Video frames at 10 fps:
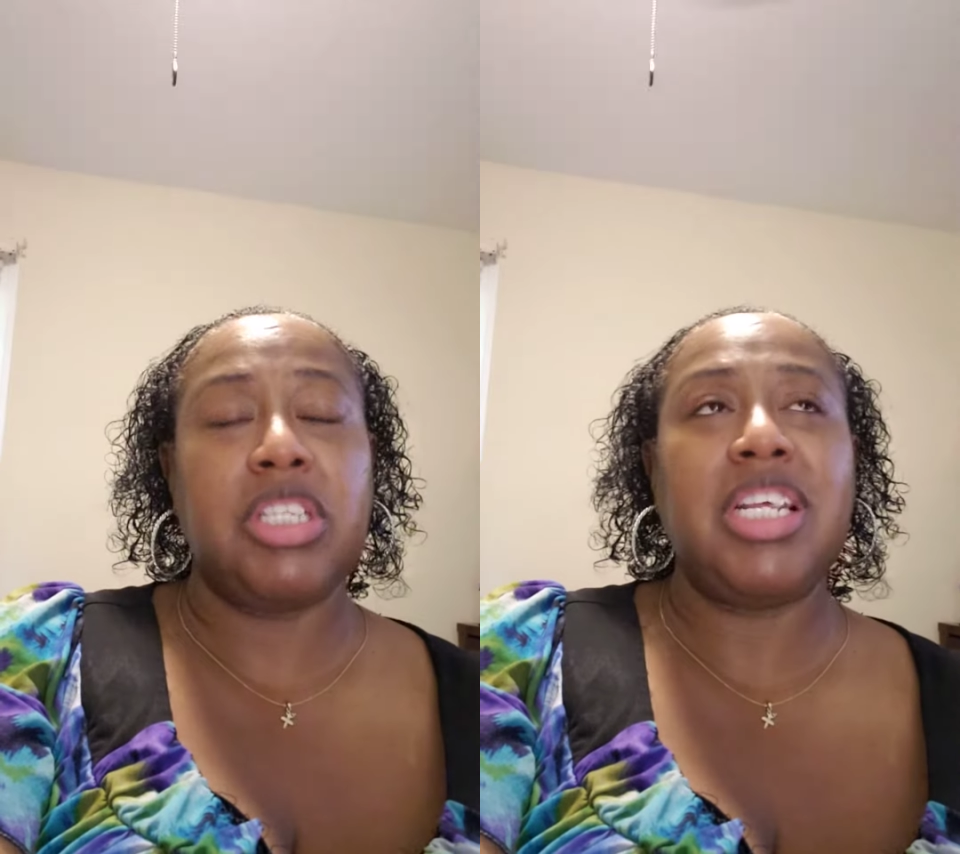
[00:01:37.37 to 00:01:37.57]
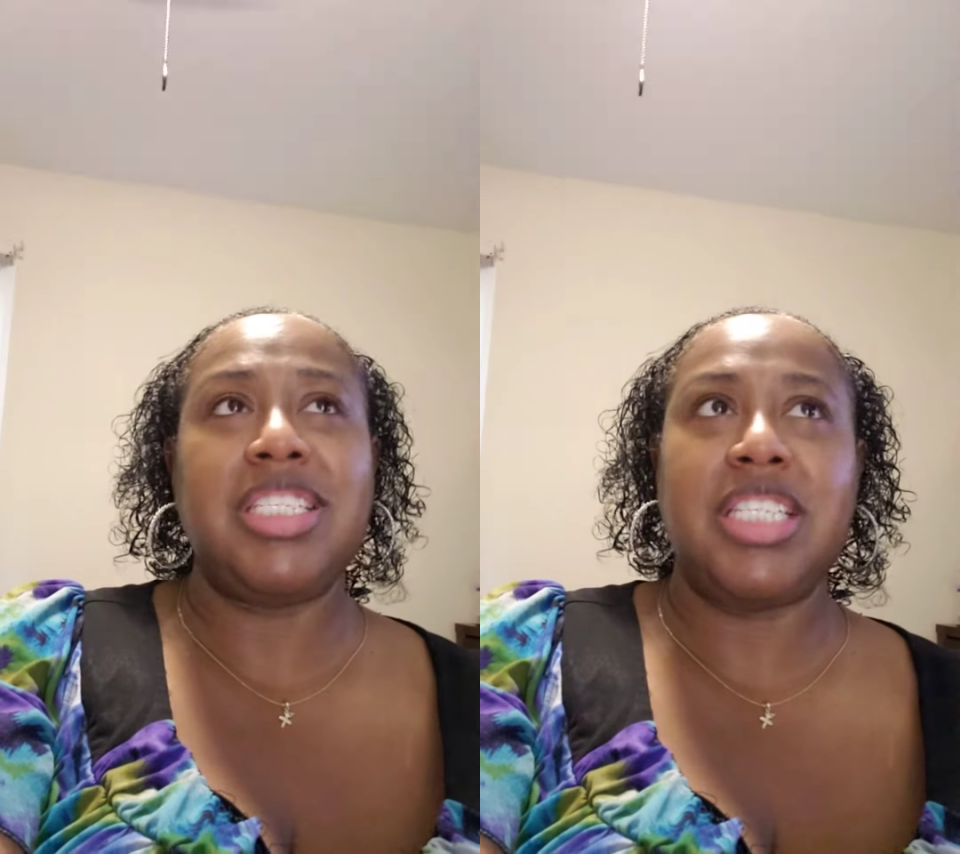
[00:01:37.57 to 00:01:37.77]

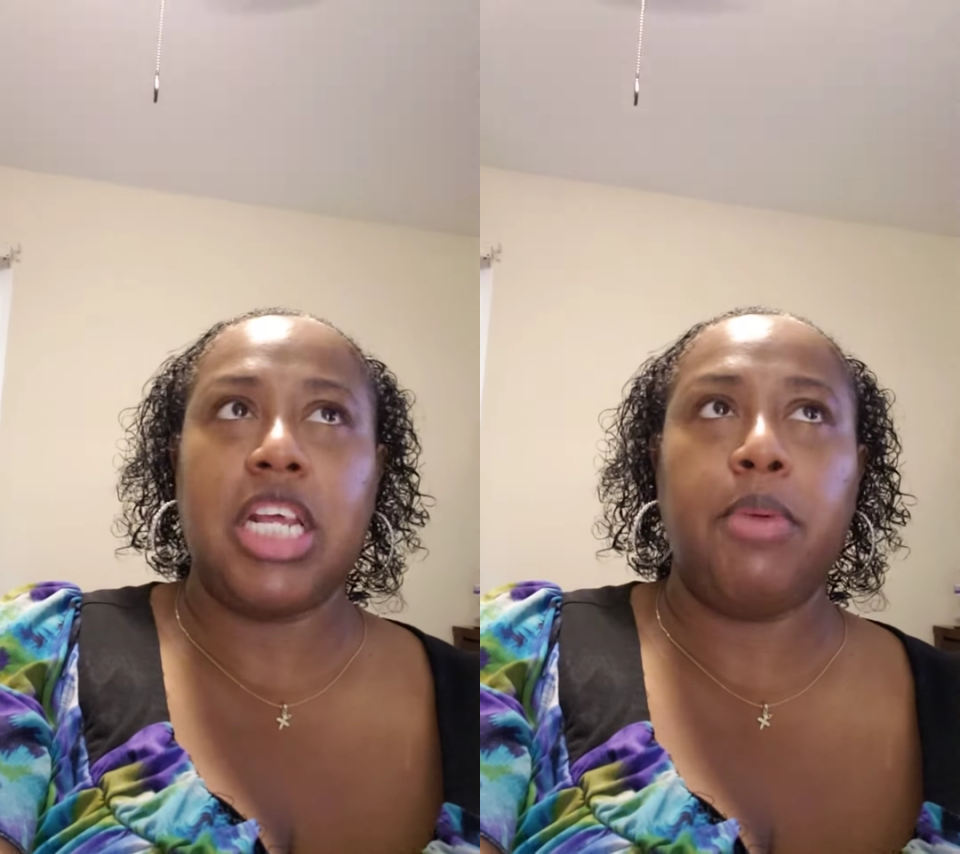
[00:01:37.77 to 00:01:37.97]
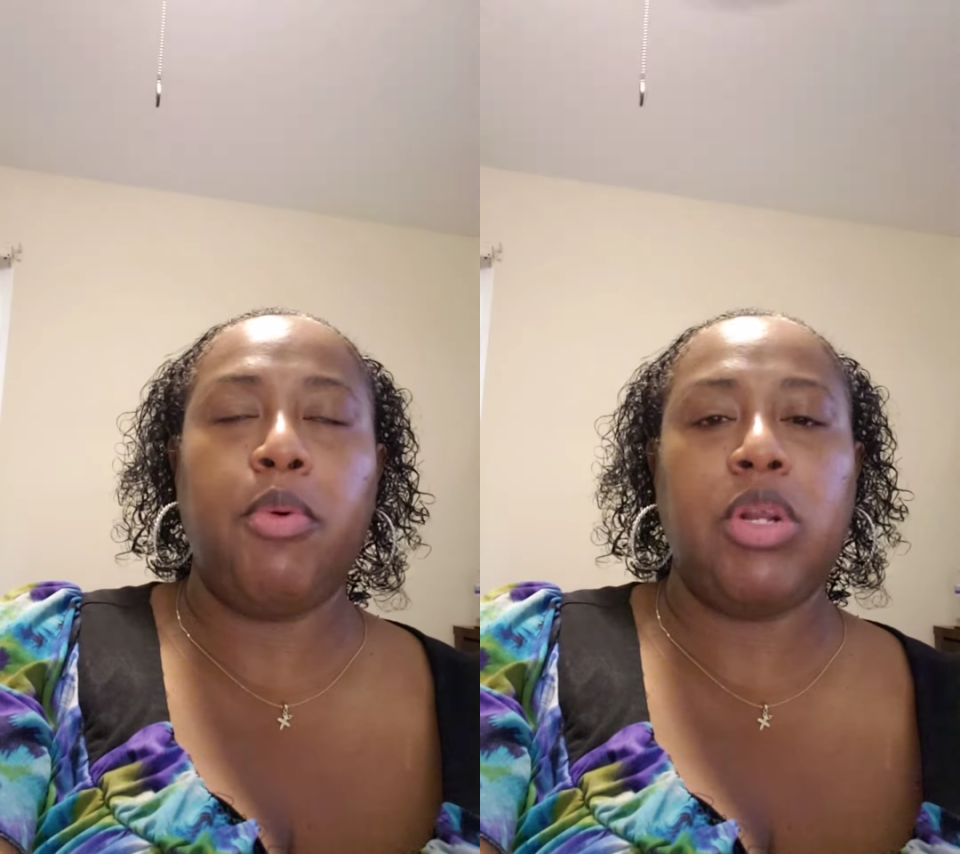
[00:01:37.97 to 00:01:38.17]
It didn't
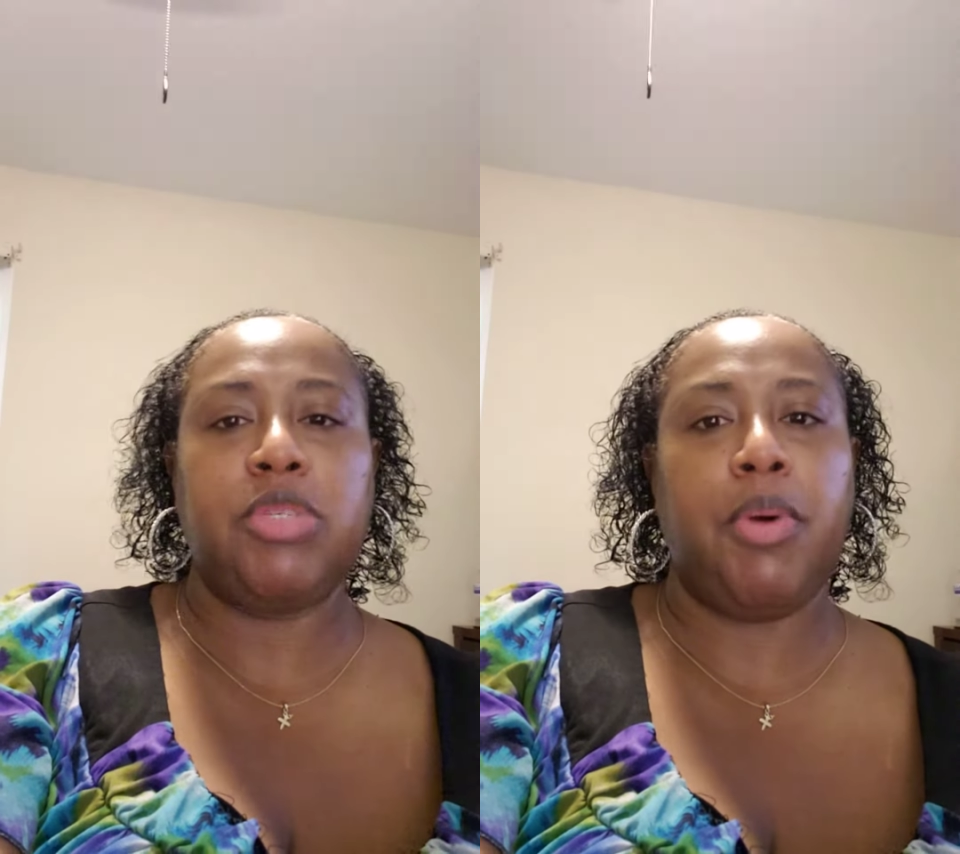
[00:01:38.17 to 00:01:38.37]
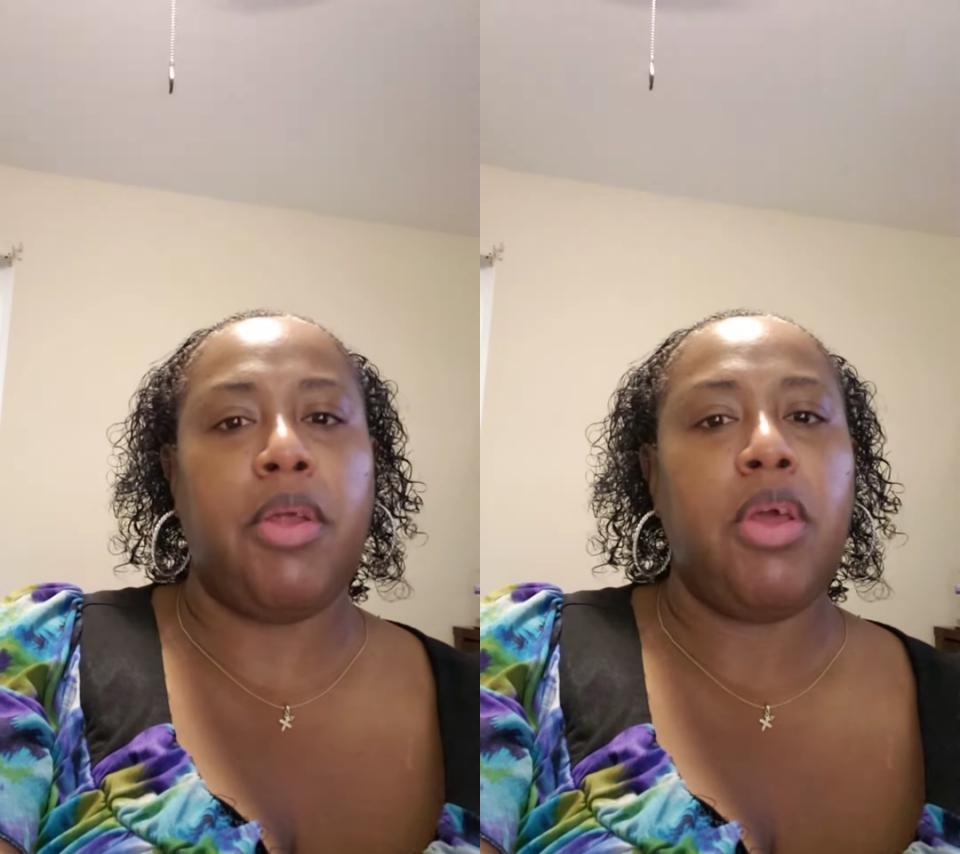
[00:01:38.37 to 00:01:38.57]
sneak up on us,
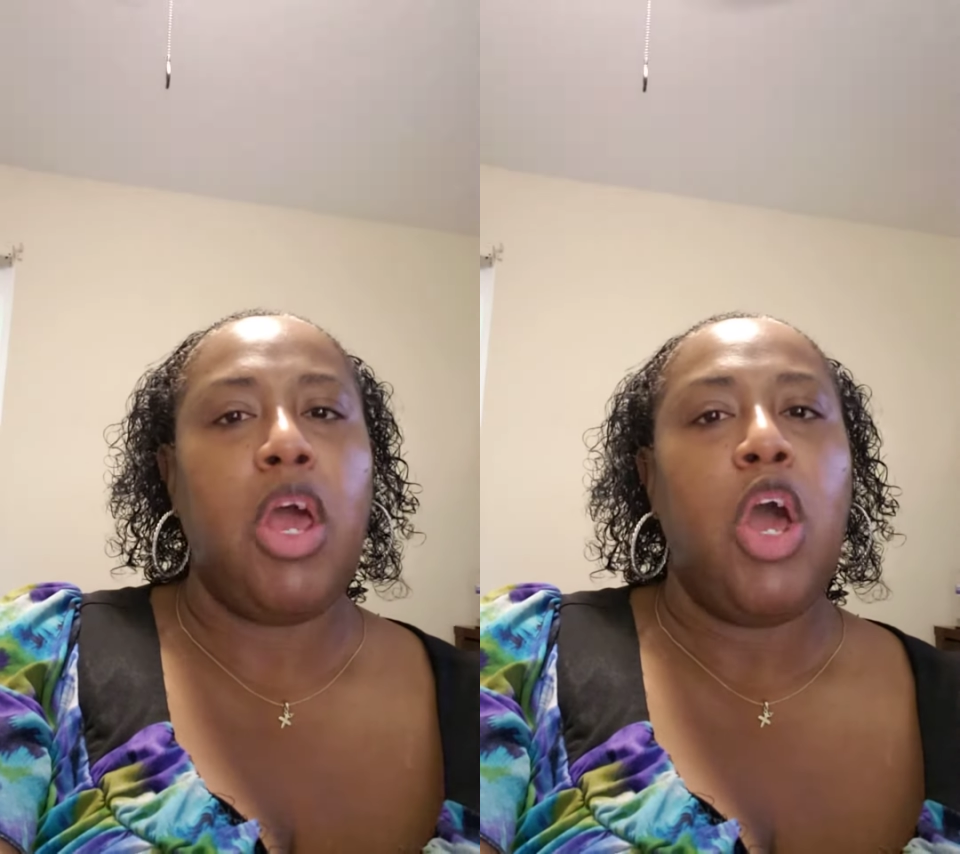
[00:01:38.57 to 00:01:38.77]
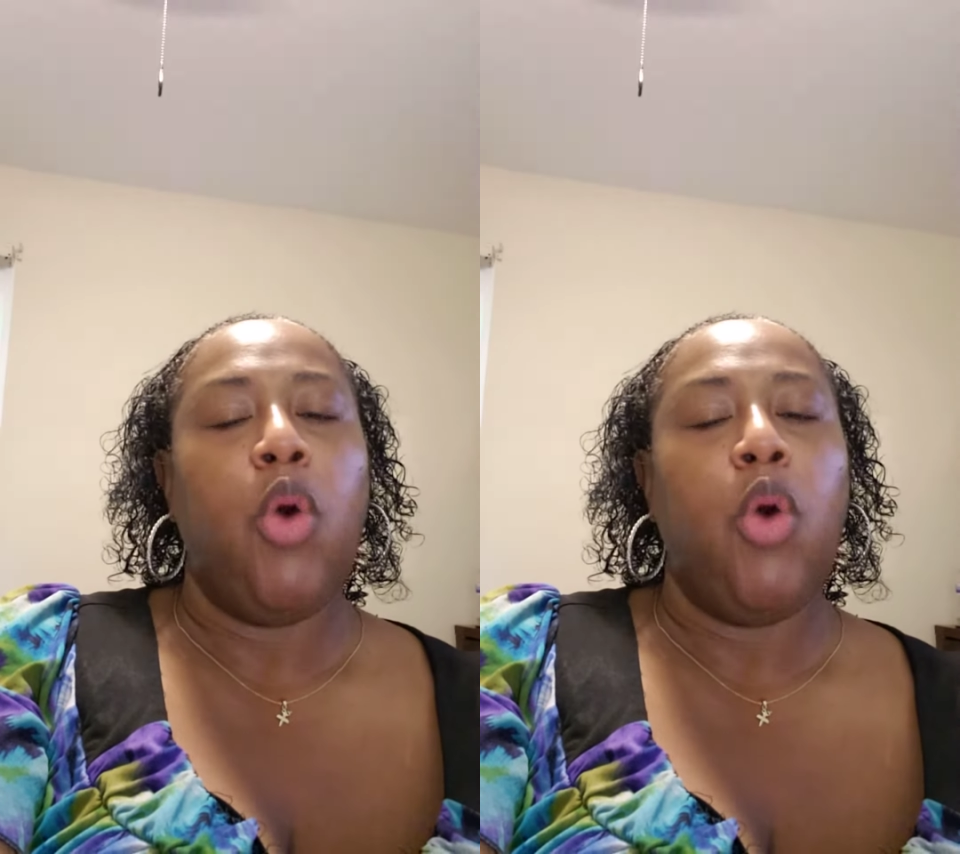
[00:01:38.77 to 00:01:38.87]
but